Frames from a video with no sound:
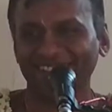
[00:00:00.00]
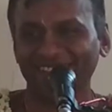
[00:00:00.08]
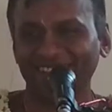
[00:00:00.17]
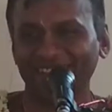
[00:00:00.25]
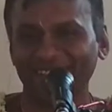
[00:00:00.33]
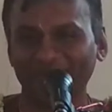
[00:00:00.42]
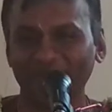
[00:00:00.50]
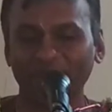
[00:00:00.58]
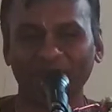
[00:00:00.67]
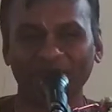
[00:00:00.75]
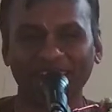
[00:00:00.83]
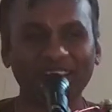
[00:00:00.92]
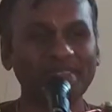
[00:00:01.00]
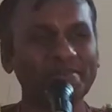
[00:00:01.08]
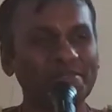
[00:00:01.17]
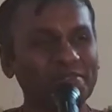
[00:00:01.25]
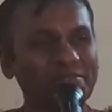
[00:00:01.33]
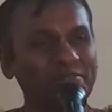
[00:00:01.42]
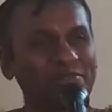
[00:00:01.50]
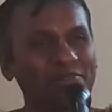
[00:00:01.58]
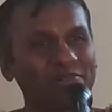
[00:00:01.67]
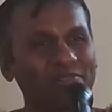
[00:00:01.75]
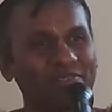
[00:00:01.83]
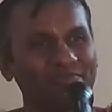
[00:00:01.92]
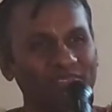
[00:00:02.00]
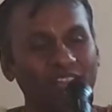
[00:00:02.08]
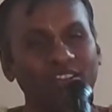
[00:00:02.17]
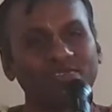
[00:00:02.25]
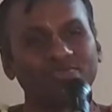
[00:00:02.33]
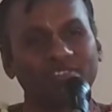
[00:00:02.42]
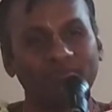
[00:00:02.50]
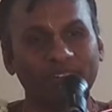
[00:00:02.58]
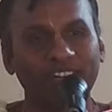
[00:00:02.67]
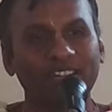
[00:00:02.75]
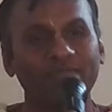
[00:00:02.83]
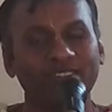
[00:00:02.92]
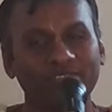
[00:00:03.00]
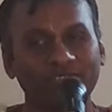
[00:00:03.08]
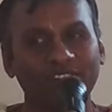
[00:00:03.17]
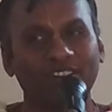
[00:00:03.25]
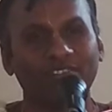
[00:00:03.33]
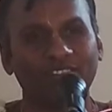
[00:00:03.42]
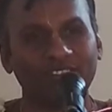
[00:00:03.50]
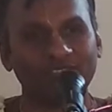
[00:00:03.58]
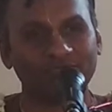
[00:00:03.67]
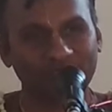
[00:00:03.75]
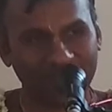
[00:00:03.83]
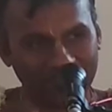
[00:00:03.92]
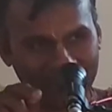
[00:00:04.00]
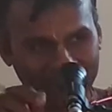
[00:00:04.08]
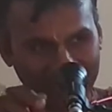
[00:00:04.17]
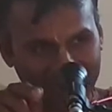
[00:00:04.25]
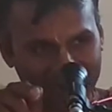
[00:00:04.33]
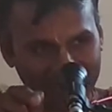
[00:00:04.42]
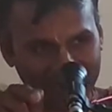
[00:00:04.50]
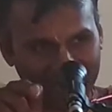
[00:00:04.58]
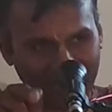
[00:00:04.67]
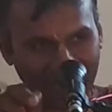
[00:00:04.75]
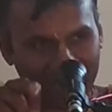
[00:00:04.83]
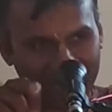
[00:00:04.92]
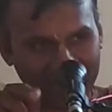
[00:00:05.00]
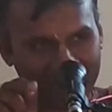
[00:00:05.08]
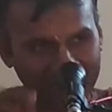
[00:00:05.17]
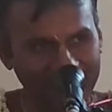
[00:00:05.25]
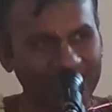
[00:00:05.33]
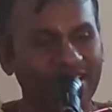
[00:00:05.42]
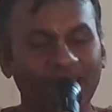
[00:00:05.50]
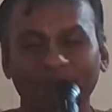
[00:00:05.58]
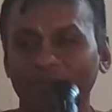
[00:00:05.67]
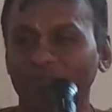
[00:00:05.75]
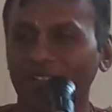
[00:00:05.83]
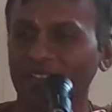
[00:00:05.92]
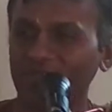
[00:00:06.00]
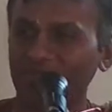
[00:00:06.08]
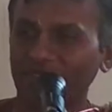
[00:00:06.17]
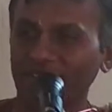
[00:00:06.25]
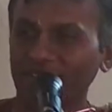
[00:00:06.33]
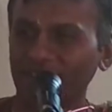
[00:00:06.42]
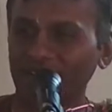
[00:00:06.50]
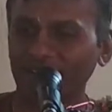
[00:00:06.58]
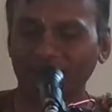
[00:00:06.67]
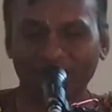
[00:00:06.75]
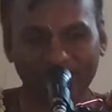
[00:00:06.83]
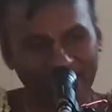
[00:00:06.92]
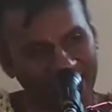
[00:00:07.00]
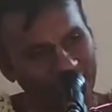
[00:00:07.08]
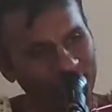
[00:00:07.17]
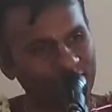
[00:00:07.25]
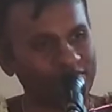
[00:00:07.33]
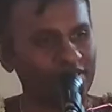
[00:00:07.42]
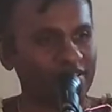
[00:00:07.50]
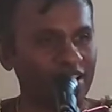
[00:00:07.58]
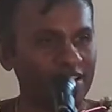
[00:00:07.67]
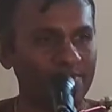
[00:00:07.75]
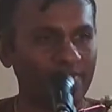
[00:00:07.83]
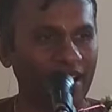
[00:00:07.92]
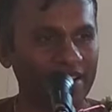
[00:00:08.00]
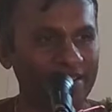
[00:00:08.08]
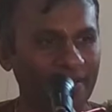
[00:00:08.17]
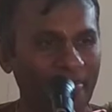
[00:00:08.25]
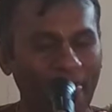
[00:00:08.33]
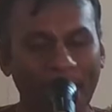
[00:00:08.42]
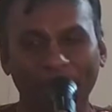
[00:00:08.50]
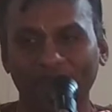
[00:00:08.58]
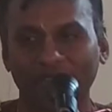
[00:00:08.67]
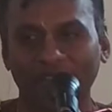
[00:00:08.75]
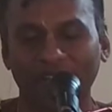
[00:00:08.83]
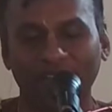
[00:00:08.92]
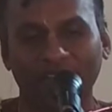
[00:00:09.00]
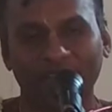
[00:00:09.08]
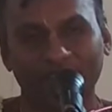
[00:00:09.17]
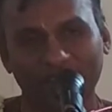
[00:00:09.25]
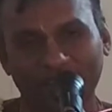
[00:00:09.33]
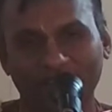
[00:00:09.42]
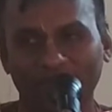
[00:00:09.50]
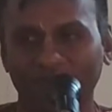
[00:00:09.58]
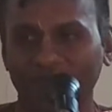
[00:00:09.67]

the baby. Haribol. So immediately Bhaktivinoda Thakur understood, this is a child I have been praying for. Then they took the child back, and when the